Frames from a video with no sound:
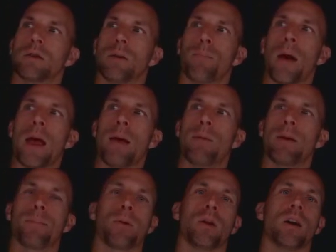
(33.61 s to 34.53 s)
the
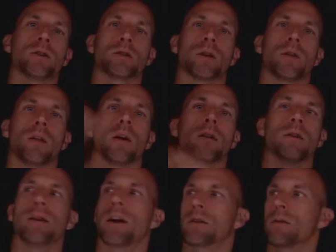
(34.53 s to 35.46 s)
payment plus the
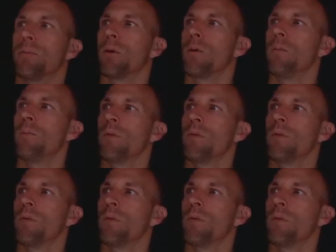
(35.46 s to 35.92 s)
deductible.